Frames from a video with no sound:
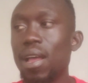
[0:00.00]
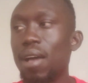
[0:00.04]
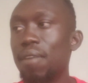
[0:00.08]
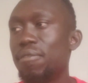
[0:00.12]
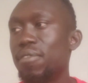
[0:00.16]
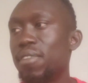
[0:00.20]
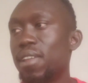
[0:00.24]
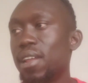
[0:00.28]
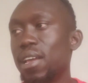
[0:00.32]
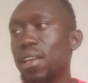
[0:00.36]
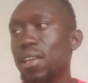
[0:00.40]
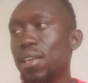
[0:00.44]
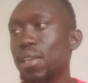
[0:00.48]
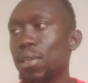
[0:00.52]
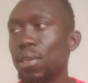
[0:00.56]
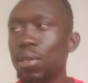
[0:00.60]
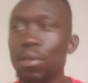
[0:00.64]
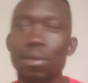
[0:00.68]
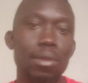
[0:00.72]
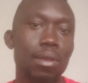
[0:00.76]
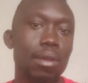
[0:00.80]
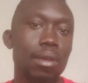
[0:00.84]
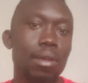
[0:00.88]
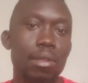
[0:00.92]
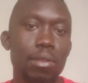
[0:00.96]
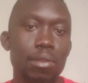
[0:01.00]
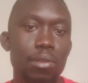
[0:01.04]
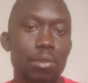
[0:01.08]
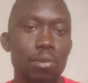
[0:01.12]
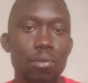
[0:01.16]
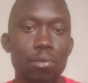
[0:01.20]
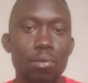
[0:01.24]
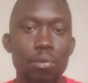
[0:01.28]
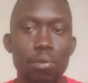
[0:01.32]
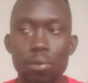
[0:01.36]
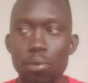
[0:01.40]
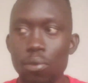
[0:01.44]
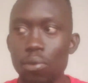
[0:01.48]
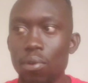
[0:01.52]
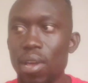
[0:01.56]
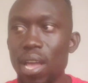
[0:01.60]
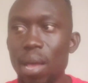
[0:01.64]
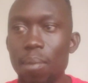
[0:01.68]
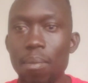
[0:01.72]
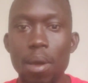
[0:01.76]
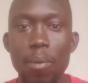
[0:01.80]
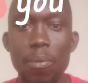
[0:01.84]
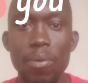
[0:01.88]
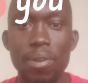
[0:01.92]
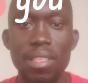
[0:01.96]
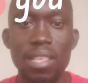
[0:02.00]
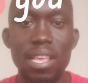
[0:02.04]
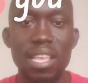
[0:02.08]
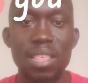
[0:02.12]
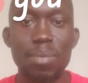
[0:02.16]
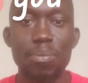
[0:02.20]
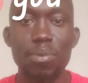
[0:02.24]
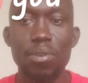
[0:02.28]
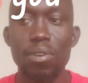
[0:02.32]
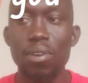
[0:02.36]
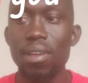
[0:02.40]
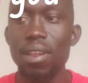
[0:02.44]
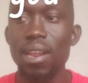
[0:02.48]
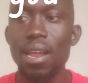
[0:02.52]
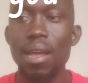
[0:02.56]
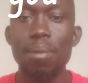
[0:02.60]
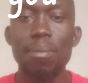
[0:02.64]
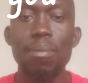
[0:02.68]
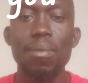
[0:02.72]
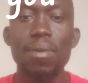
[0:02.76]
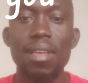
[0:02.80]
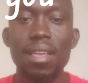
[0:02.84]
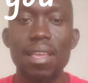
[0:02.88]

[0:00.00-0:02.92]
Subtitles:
after you come up with such program,